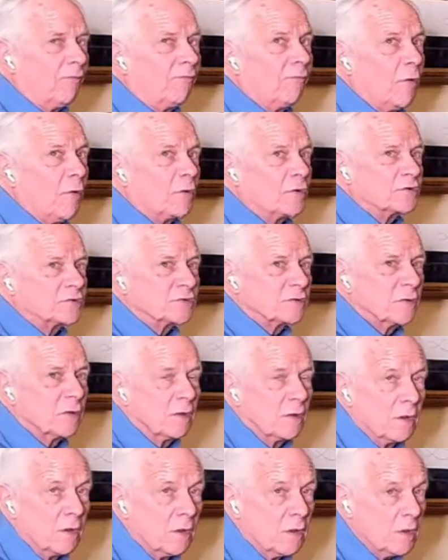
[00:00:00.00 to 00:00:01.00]
folks
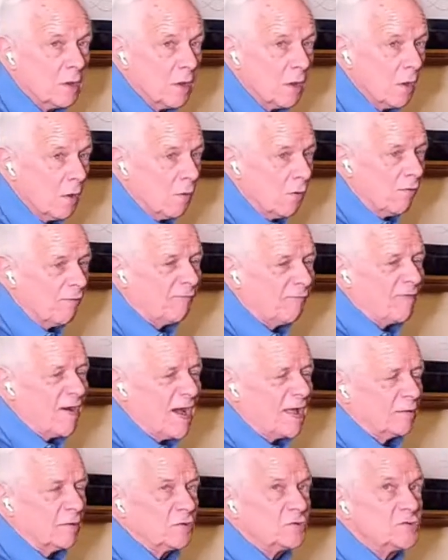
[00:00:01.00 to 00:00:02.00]
who
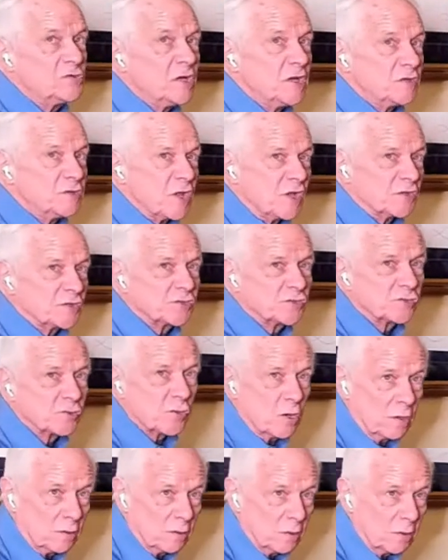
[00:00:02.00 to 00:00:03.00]
follow Jesus
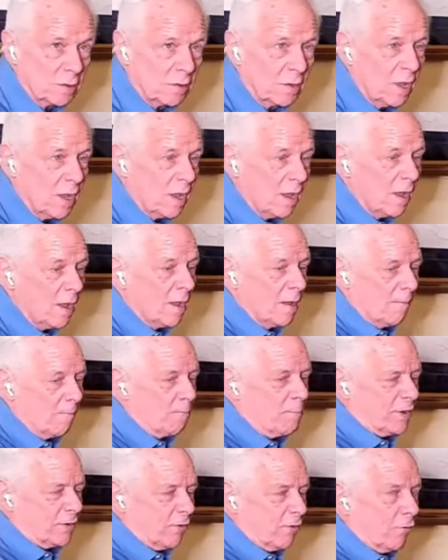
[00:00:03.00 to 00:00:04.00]

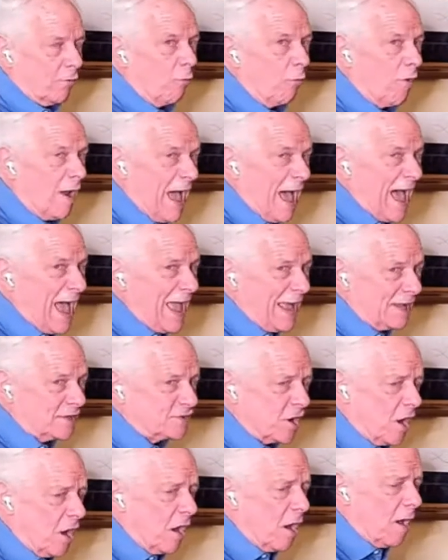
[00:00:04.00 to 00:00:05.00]
better
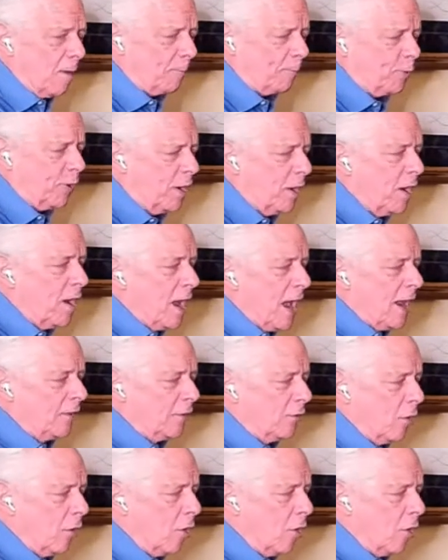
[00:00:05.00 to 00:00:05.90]
rise up and